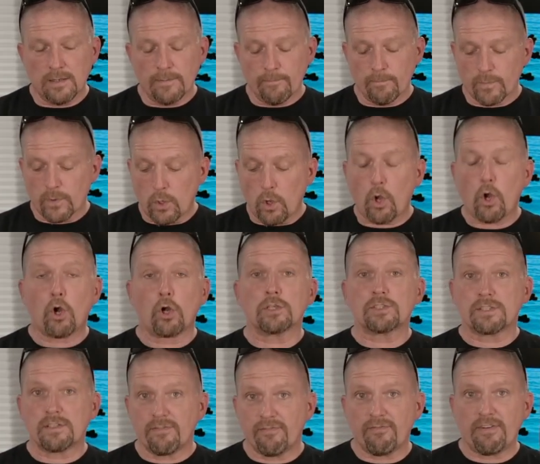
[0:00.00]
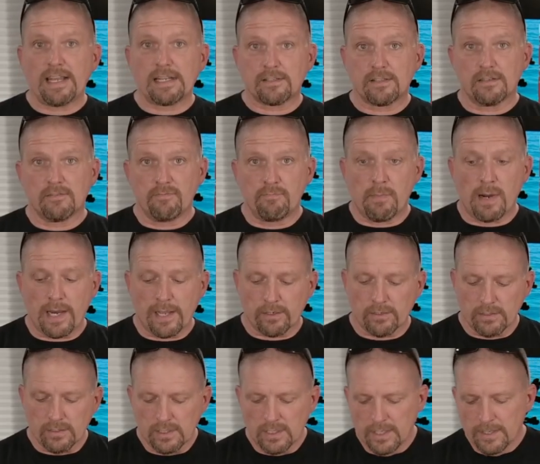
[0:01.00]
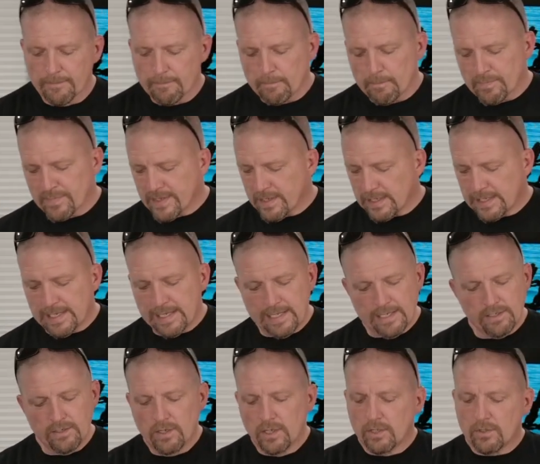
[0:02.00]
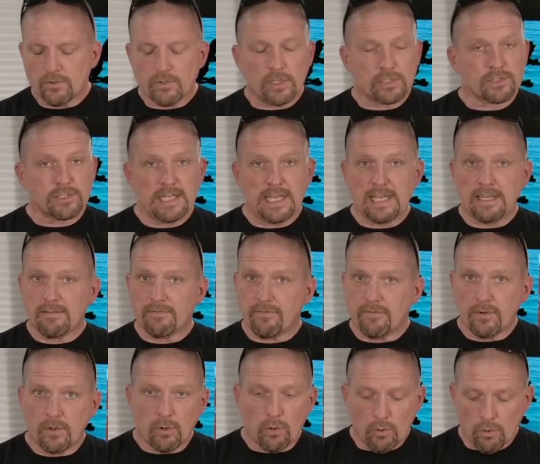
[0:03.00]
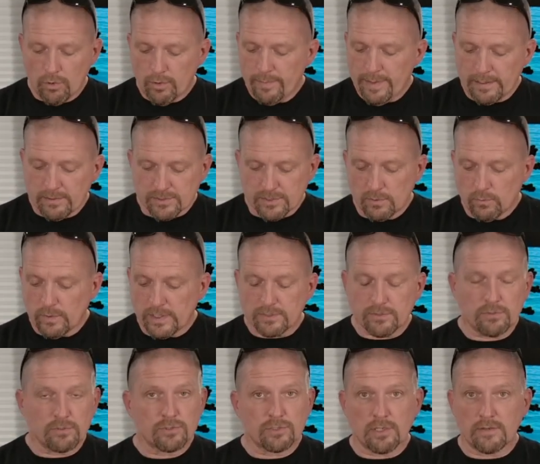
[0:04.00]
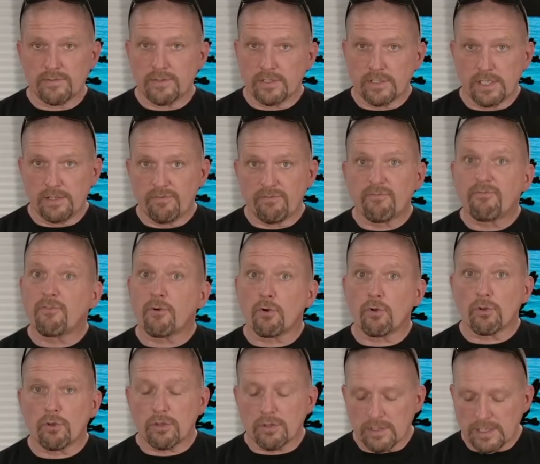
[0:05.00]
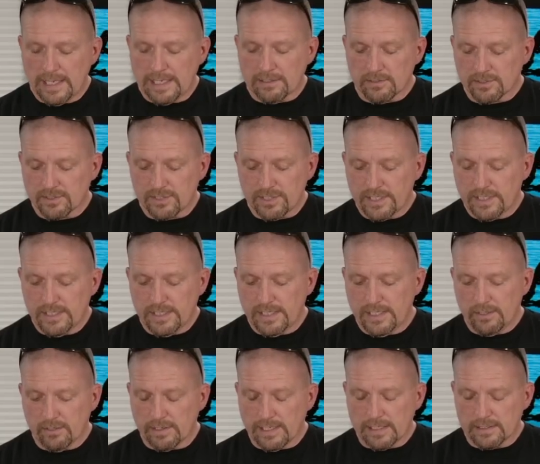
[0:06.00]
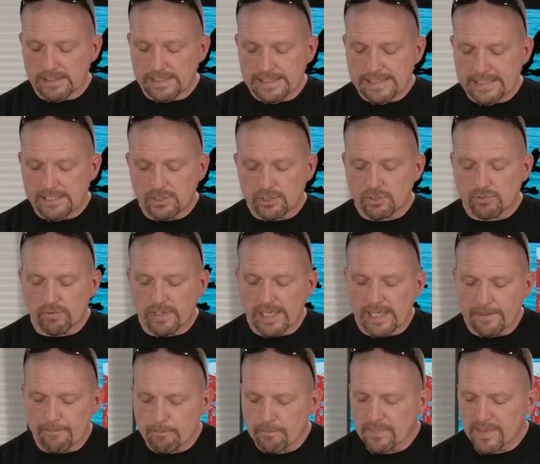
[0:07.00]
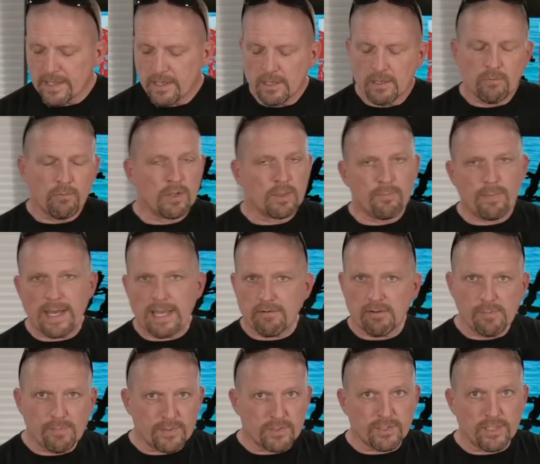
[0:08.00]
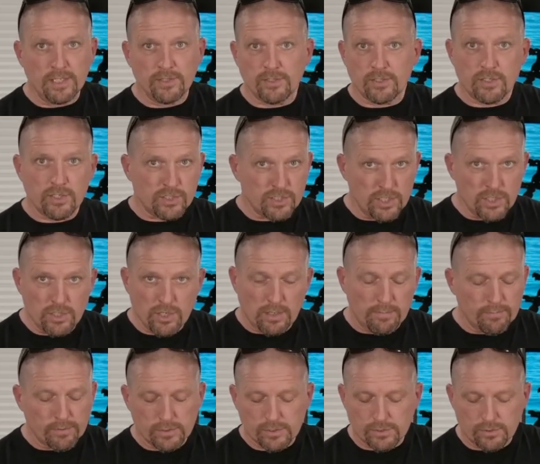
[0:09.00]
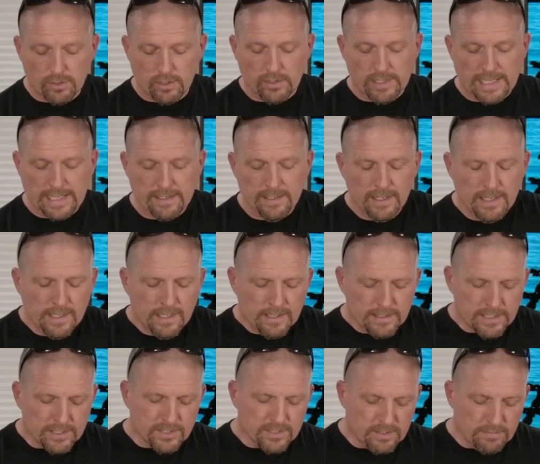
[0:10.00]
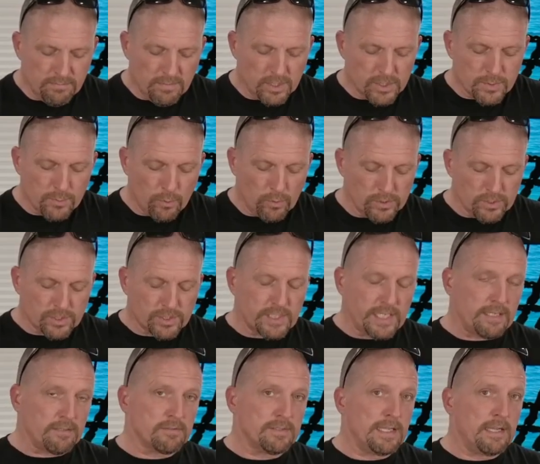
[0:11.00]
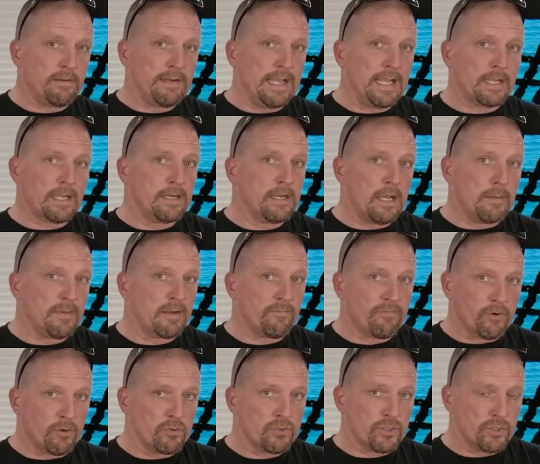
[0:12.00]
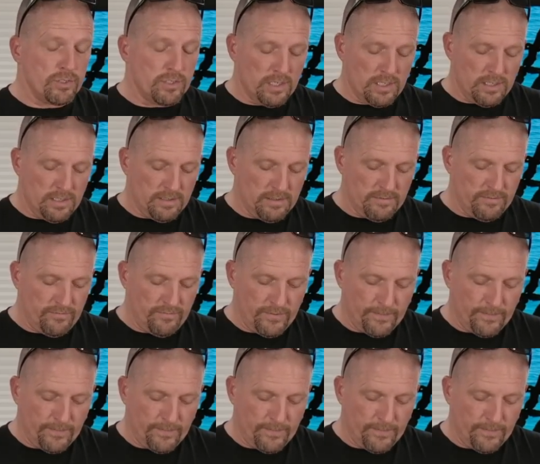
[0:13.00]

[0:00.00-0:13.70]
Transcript: cost-effective model, again, doesn't have all the bells and whistles of the full LCD or LED screen with battery percentages and numbers and all that. This is a much more scaled down economic version of